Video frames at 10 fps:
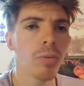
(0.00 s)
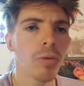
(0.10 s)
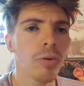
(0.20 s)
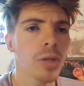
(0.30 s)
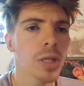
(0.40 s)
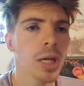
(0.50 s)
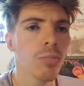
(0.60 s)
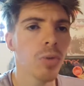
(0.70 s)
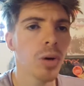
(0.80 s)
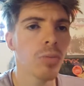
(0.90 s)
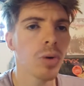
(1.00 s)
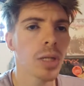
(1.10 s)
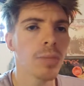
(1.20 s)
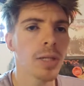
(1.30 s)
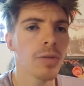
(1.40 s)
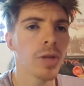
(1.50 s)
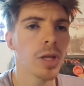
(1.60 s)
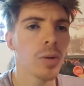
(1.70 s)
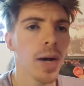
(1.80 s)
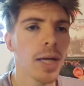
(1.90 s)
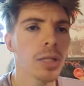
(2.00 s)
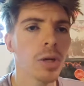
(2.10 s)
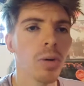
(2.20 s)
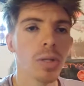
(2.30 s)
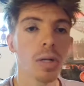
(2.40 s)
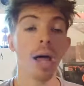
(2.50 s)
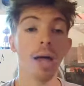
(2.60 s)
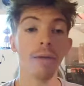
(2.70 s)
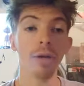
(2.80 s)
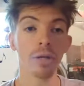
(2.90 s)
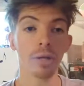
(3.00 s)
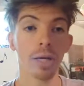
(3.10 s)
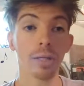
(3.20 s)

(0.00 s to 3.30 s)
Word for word: Food is getting more and more expensive in the US, so is a lot of other things.